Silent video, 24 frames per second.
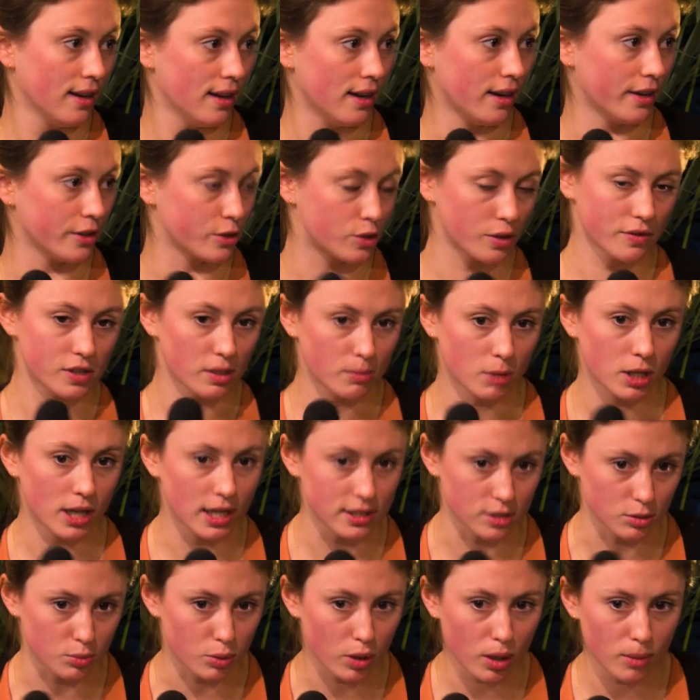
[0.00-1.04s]
Uh, so if someone
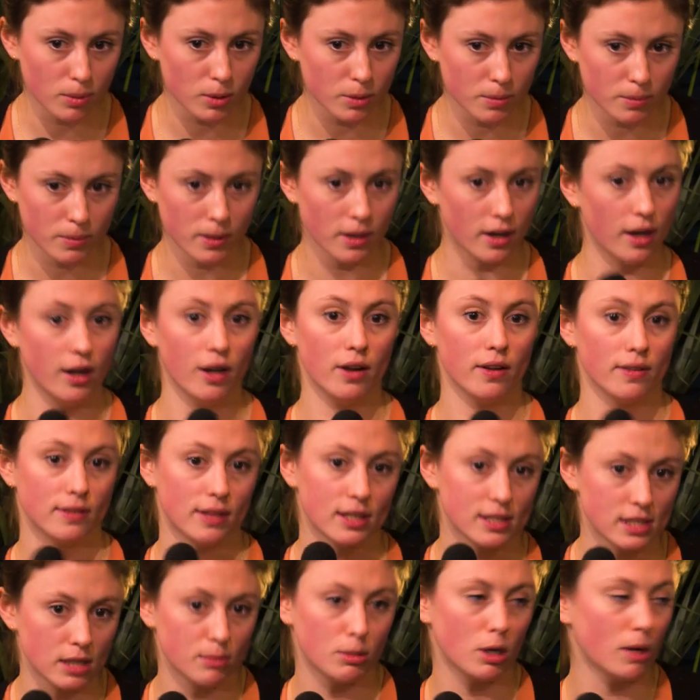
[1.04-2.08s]
has a problem, uh,
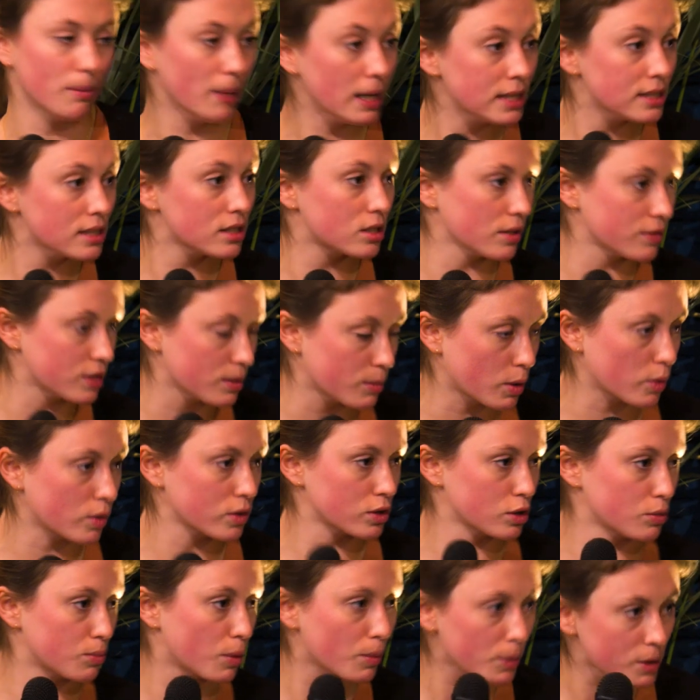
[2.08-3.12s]
they send me a message, or if someone
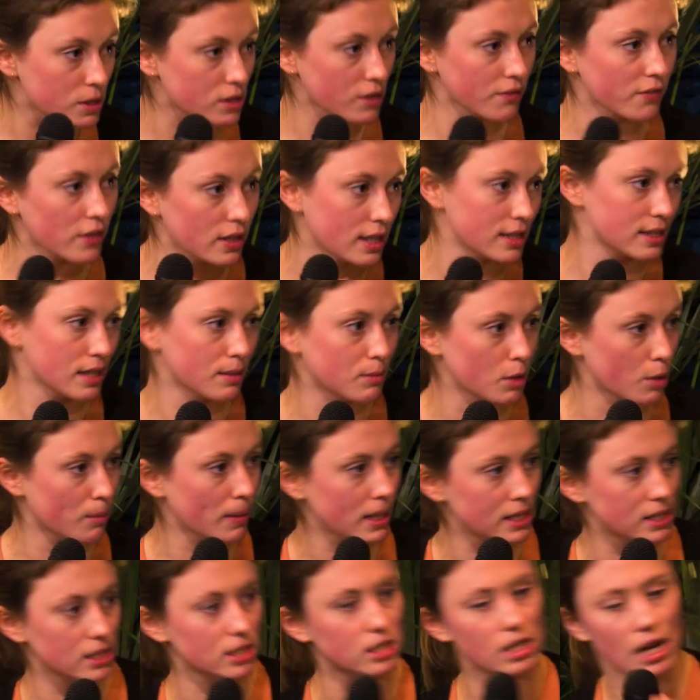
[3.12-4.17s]
wants to propose something, they send me a
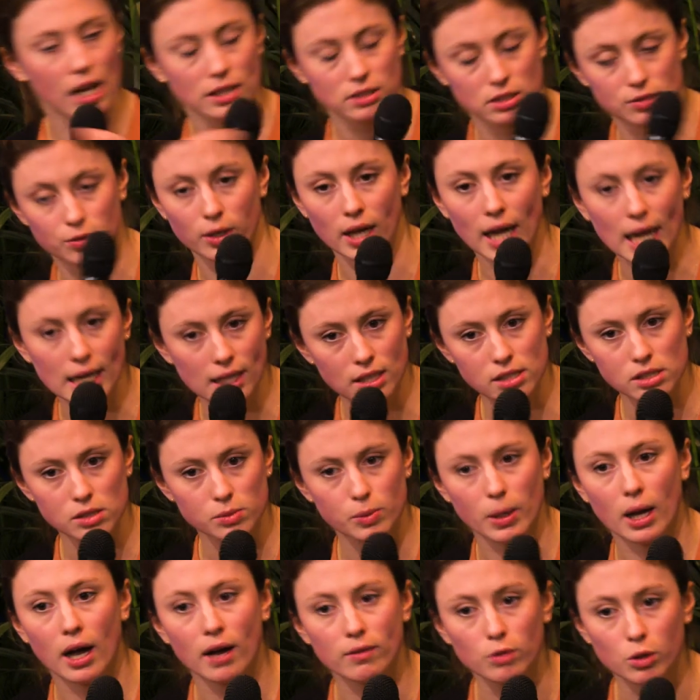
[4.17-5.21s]
message, ask for guidance,
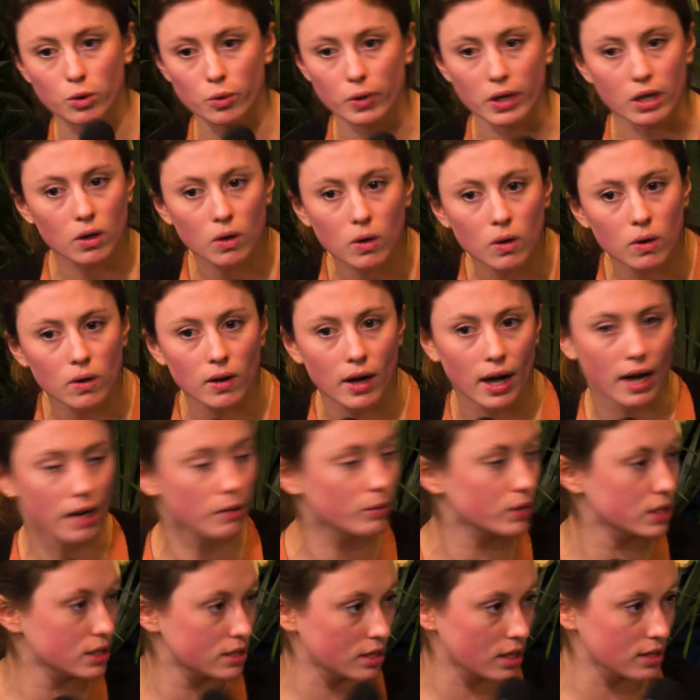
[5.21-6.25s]
we have a quick call, and
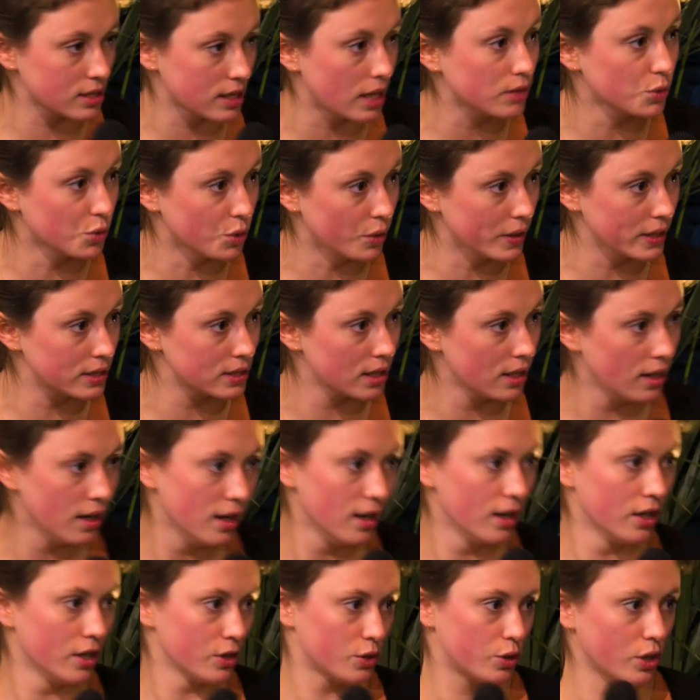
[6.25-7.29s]
we discuss how to do it.
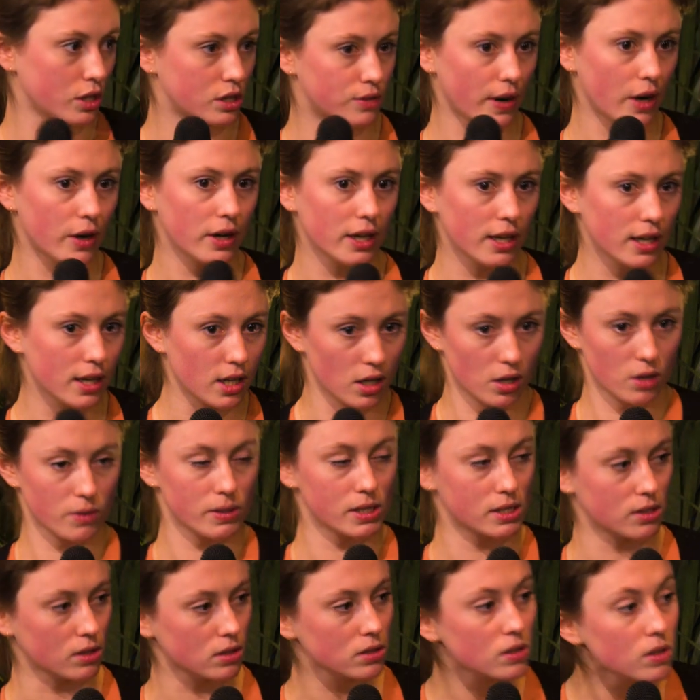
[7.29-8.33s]
So it's very
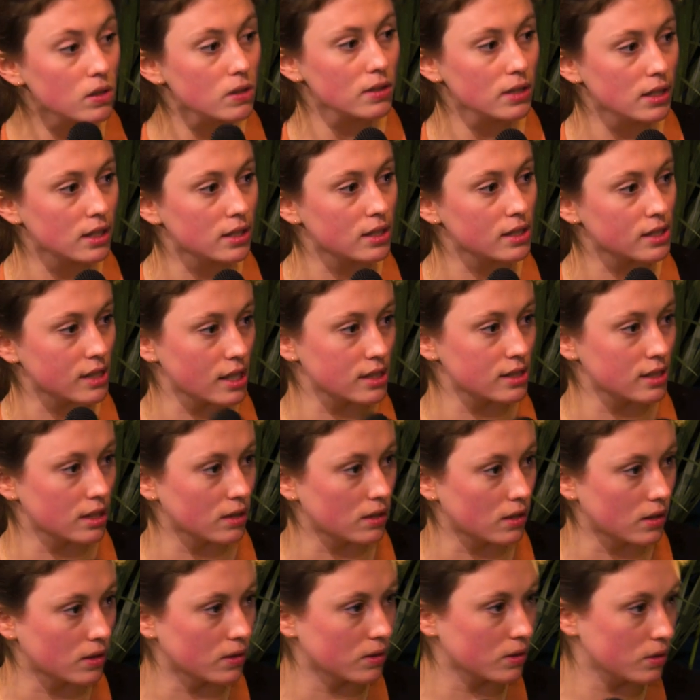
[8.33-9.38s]
horizontal in the sense that,
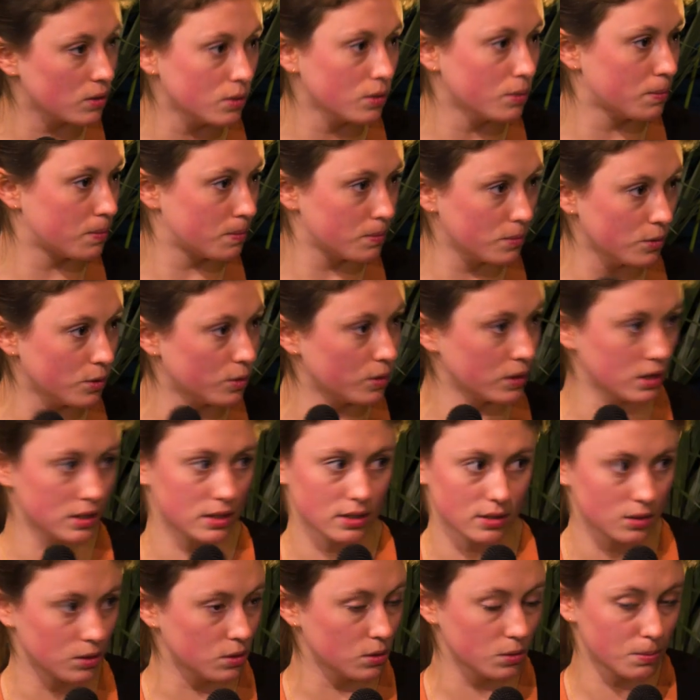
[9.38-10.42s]
you know, you, you,
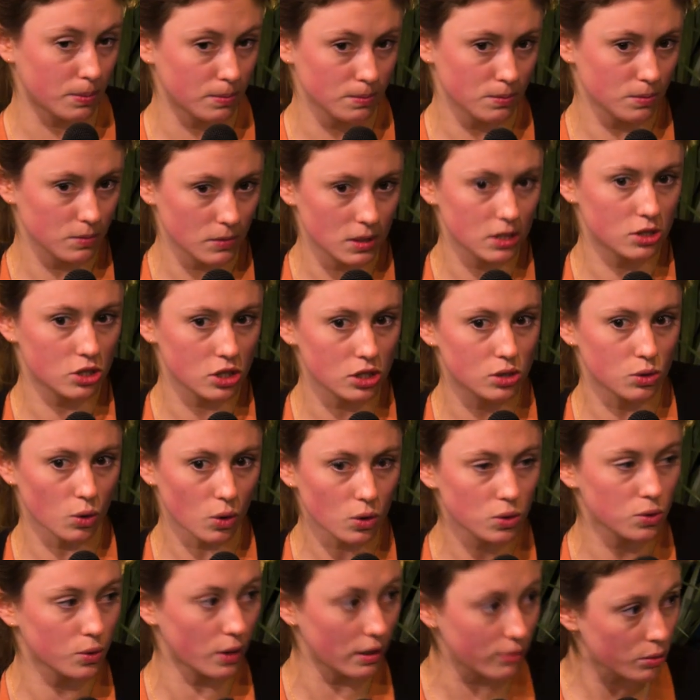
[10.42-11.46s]
you literally
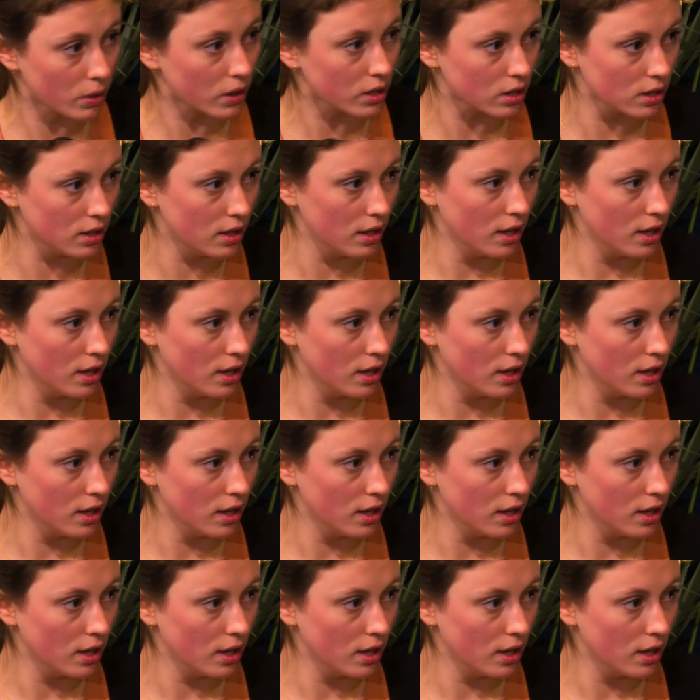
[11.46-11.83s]
talk to everyone.